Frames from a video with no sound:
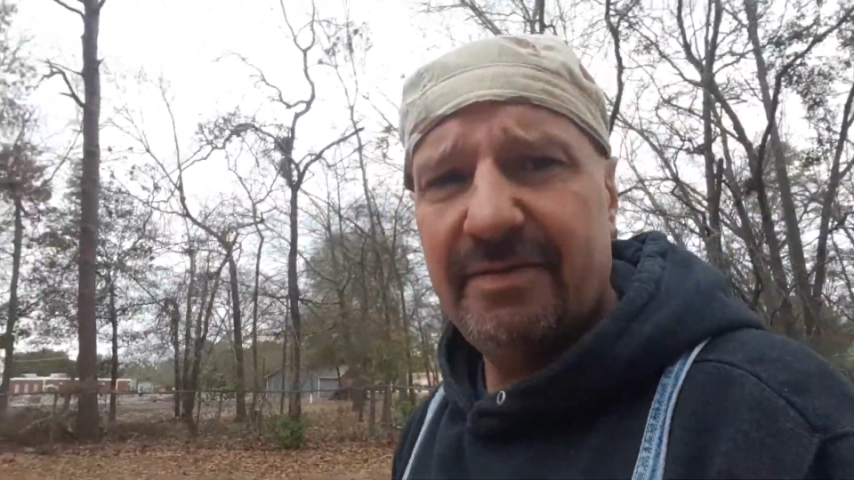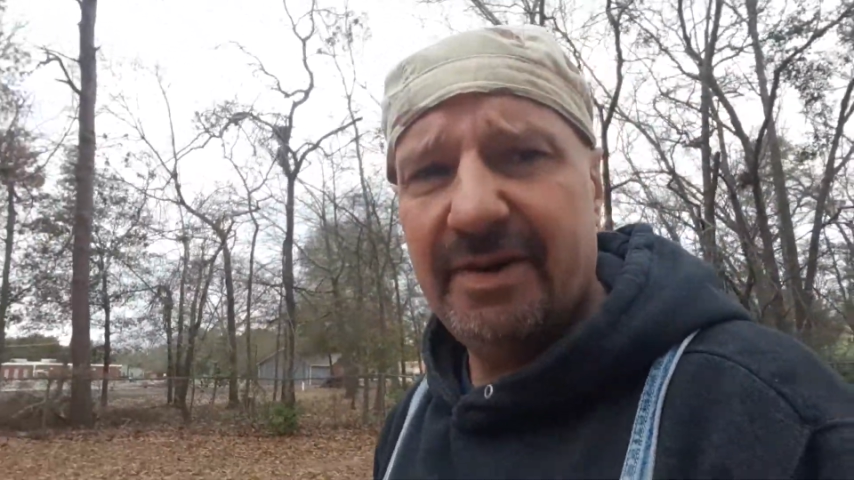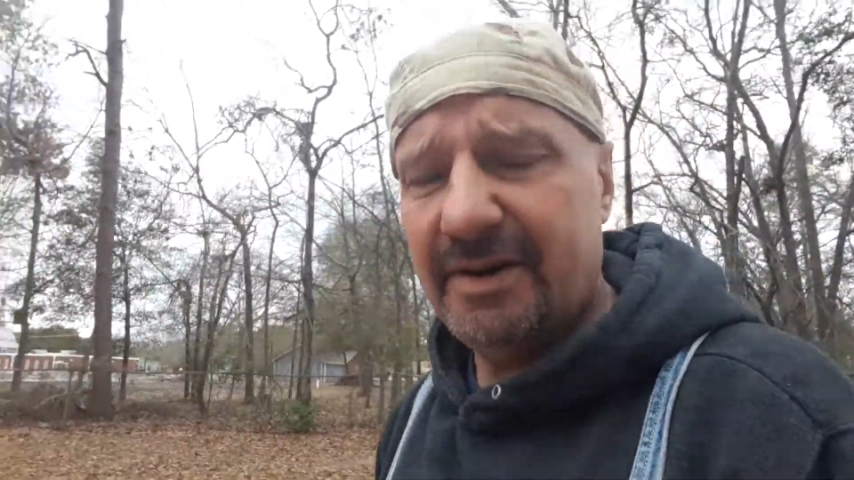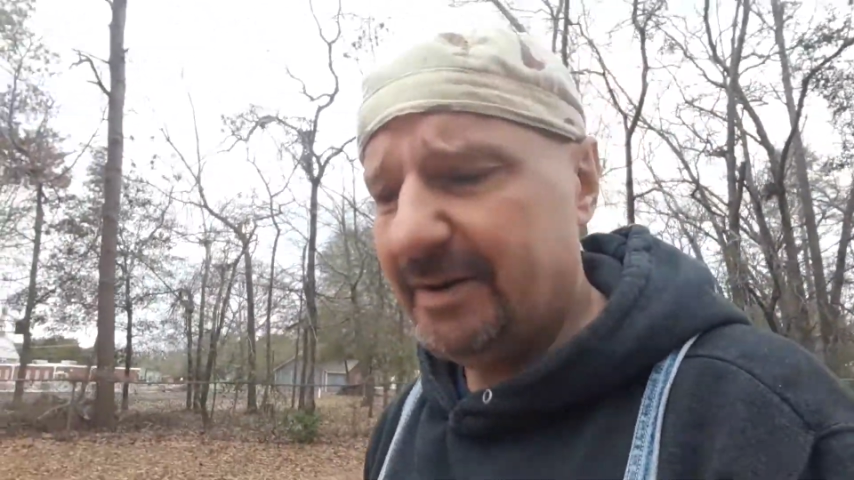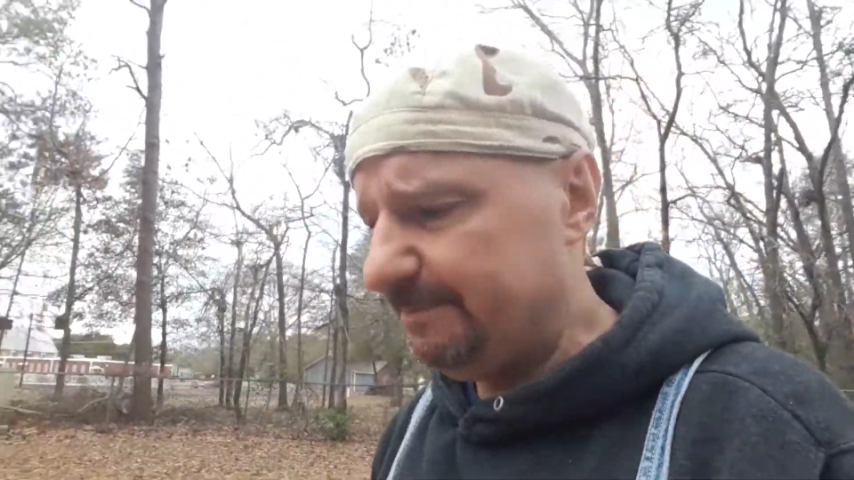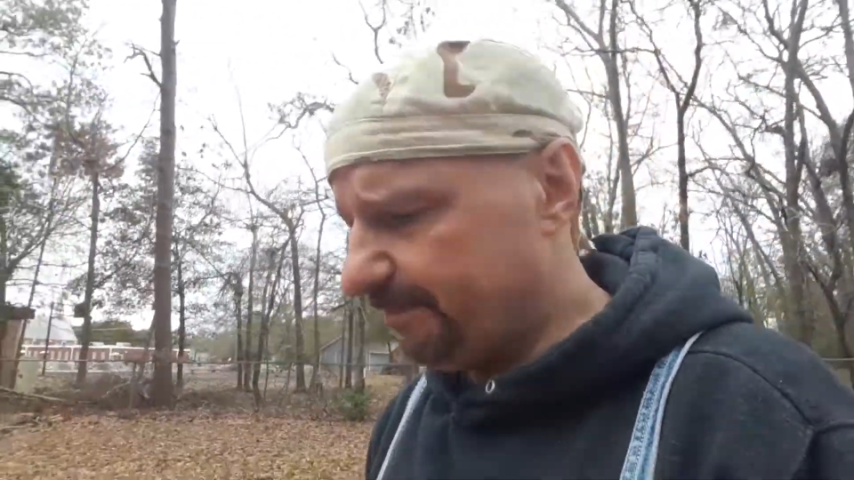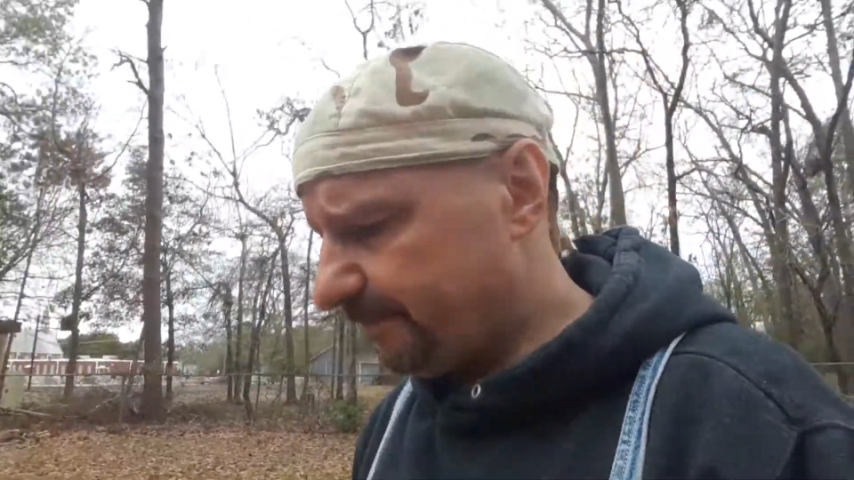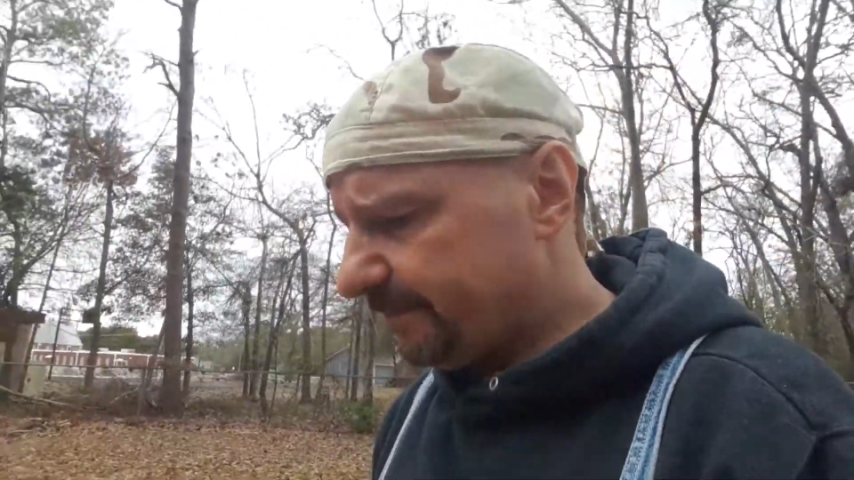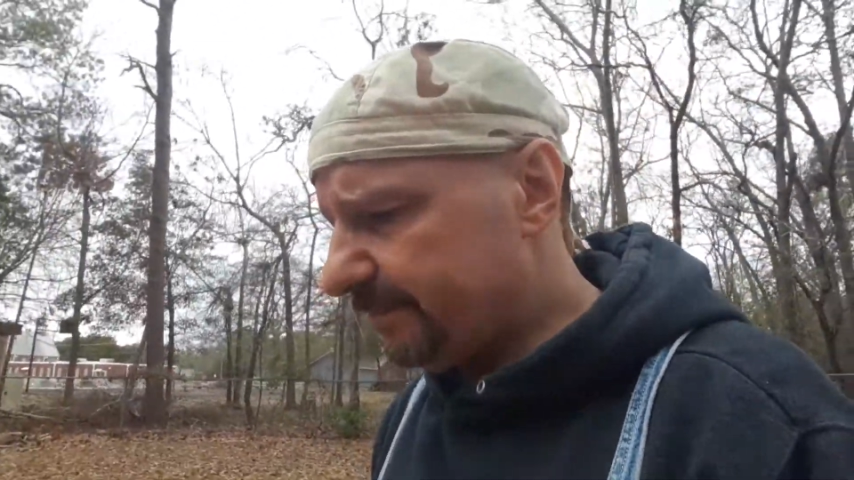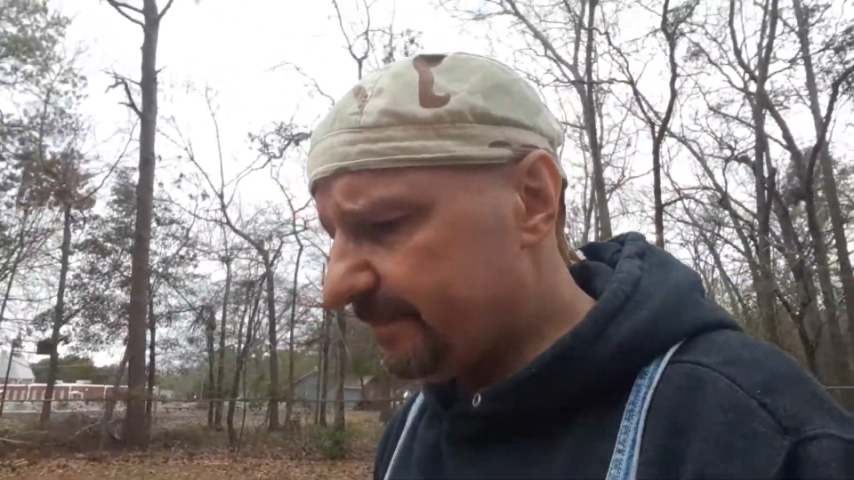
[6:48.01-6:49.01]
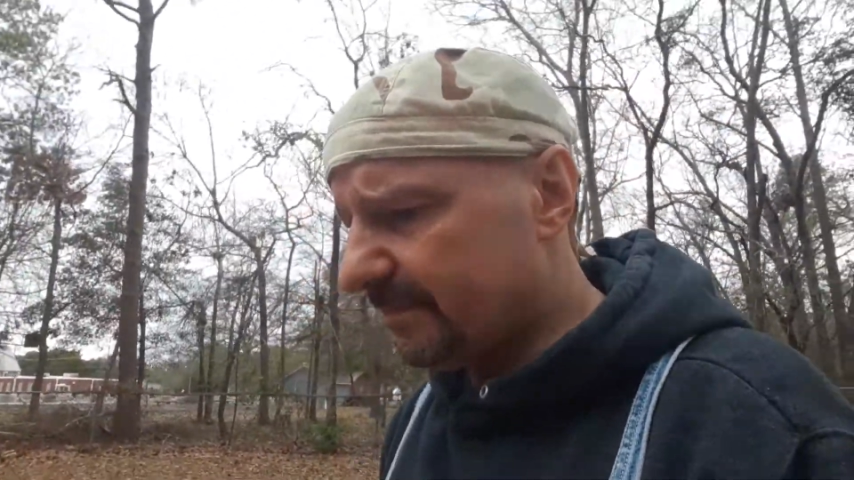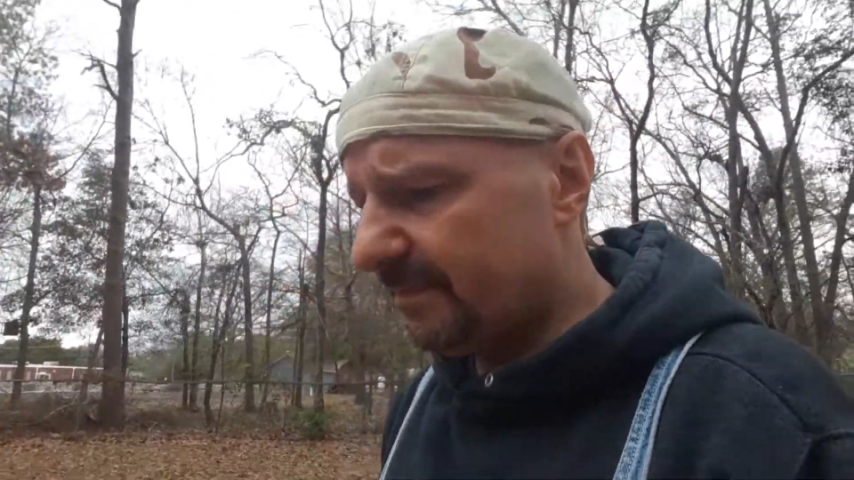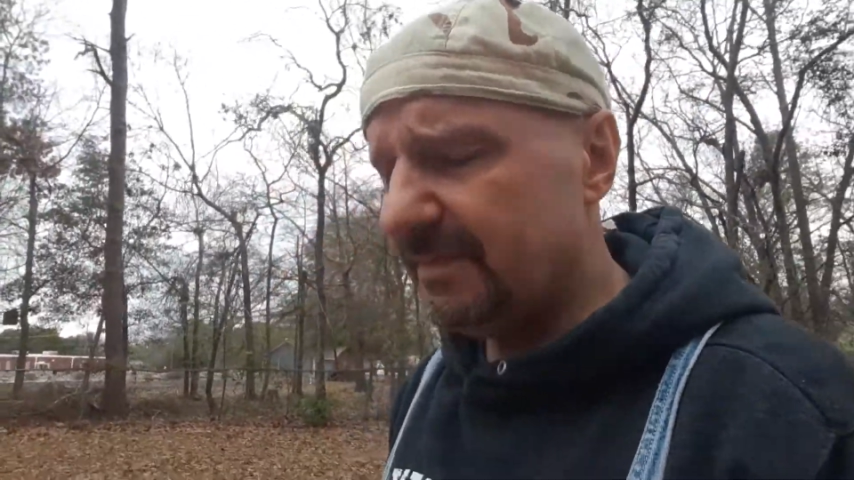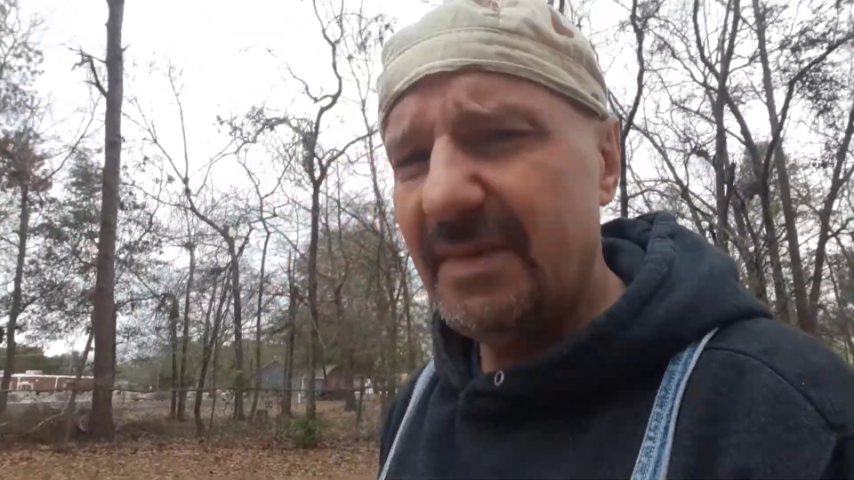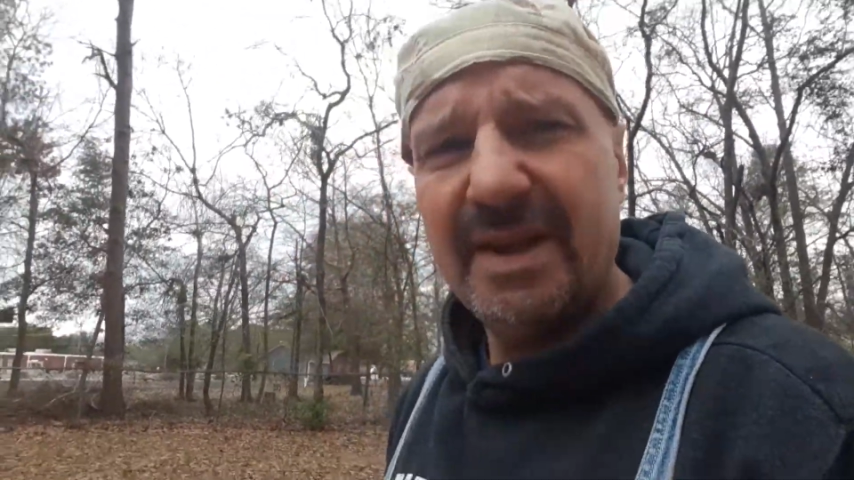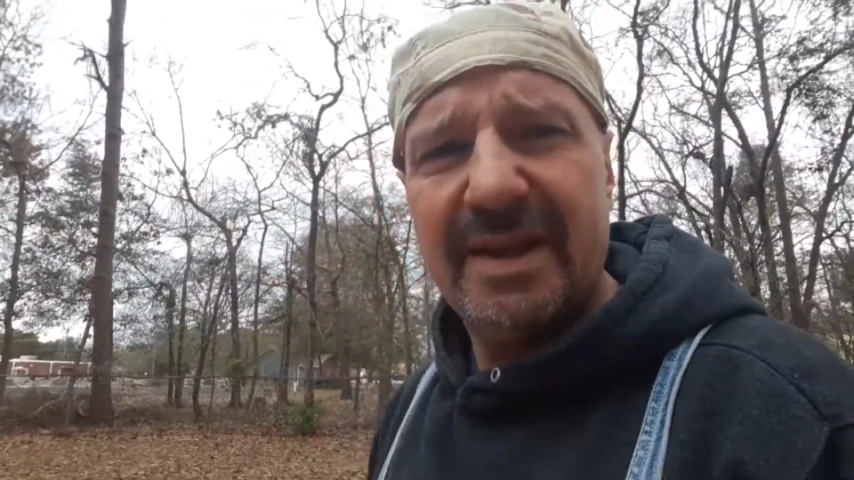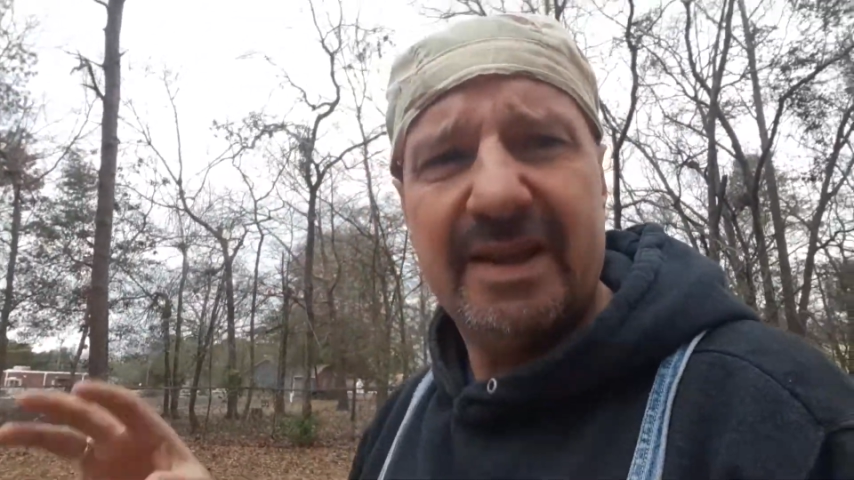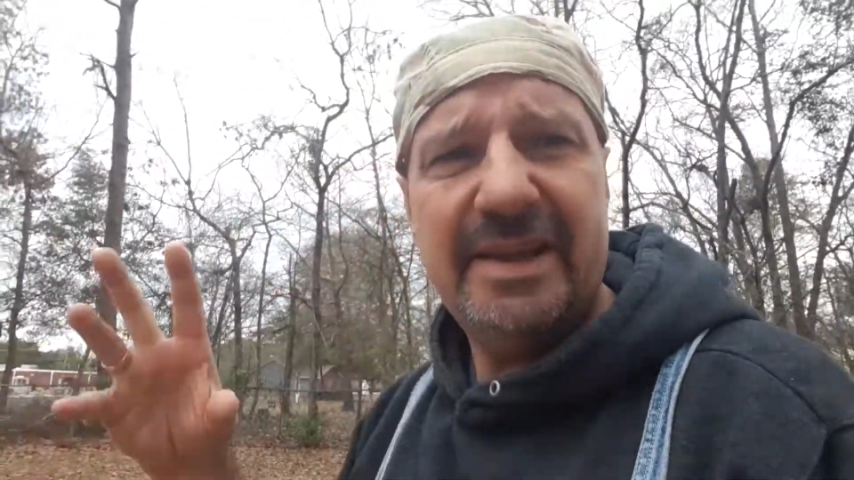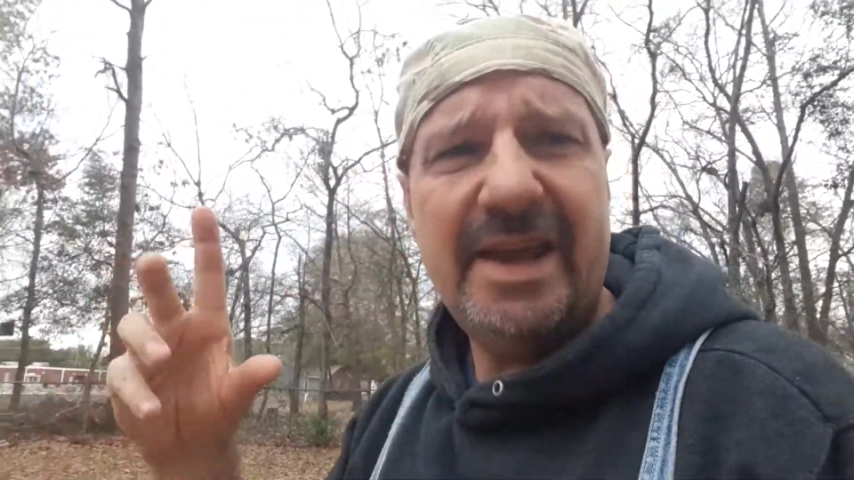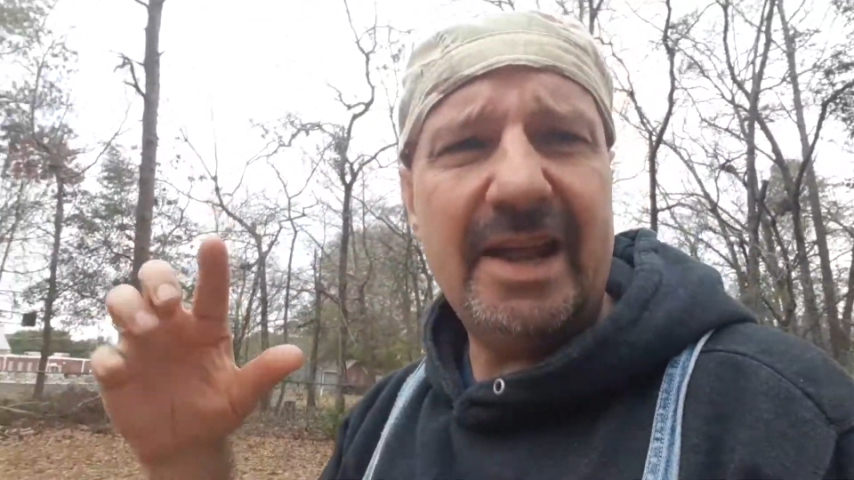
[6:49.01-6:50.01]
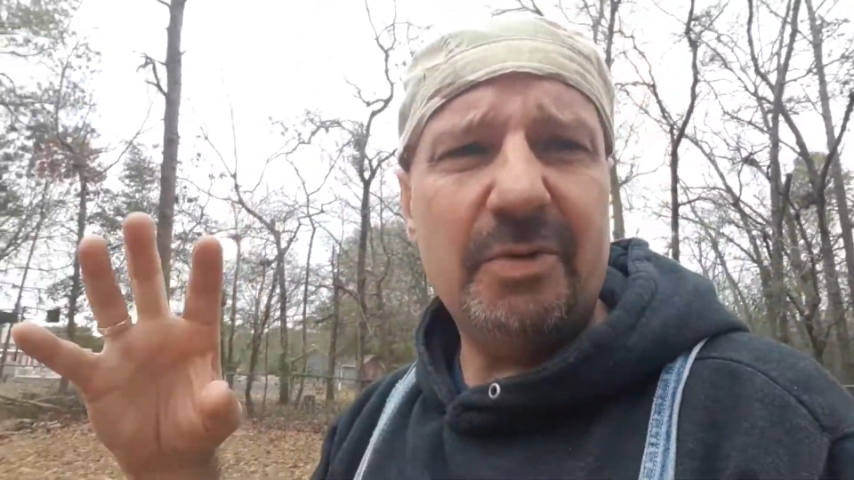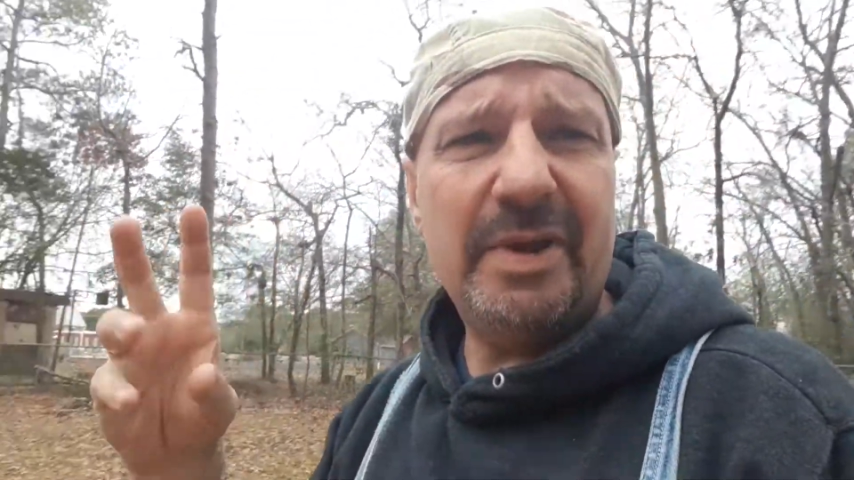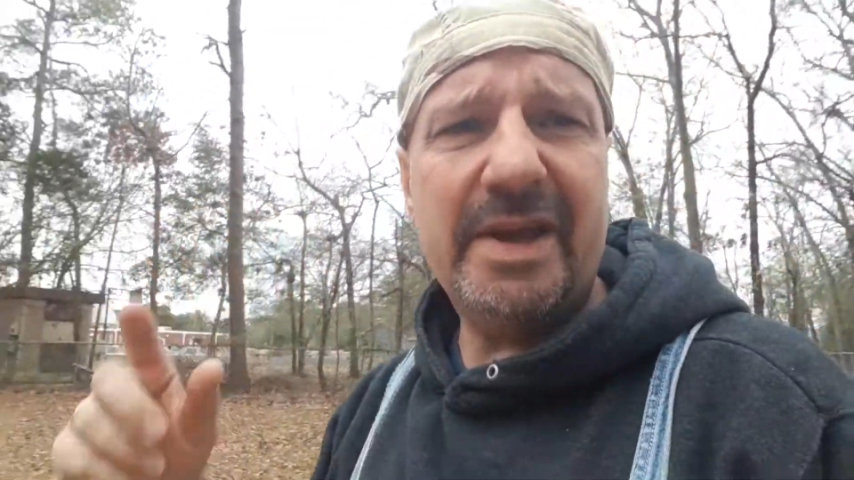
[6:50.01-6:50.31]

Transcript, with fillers: uh yellowy